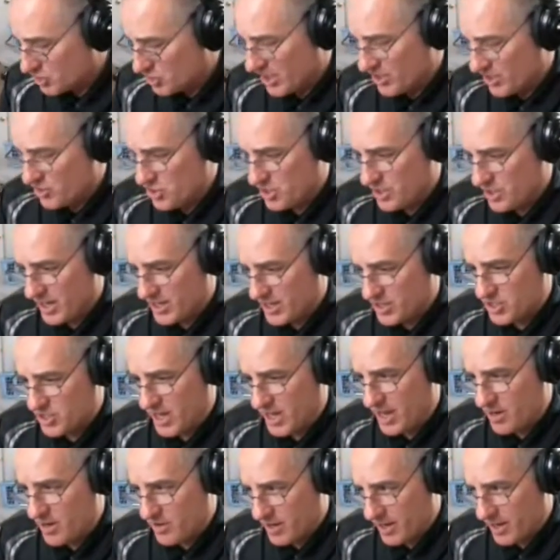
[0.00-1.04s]
session next
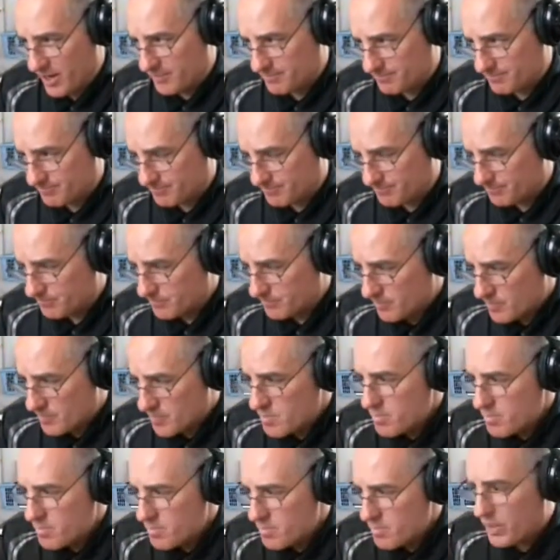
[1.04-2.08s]
Saturday,
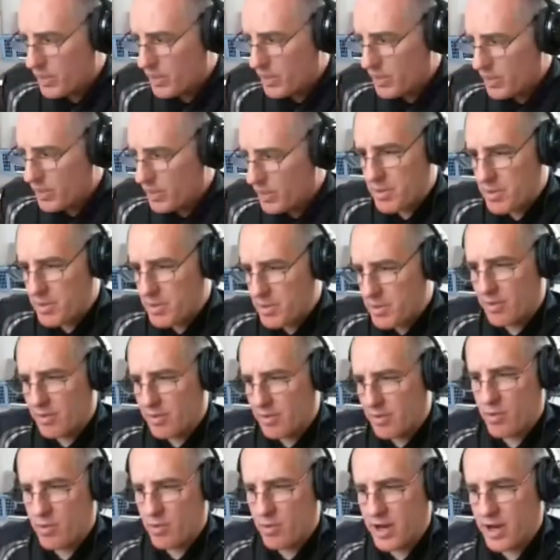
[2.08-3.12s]
we can get everybody to
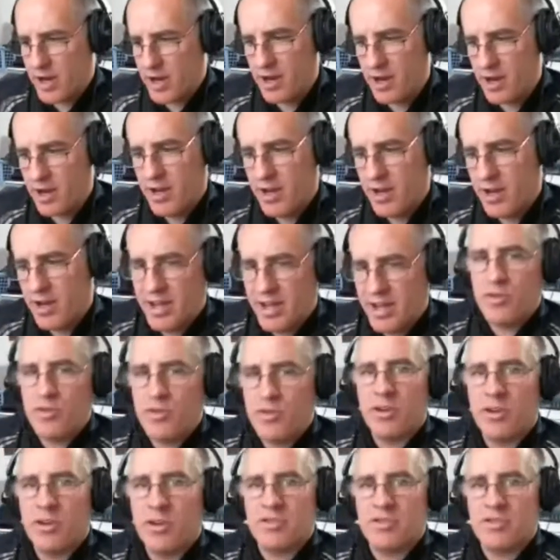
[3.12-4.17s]
level 3. If
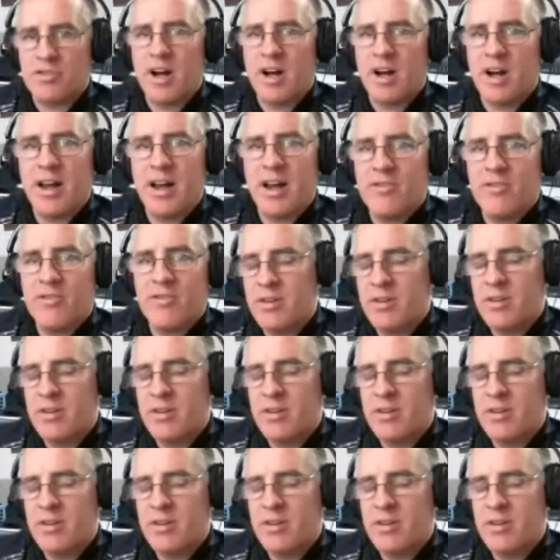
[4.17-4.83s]
you all survive.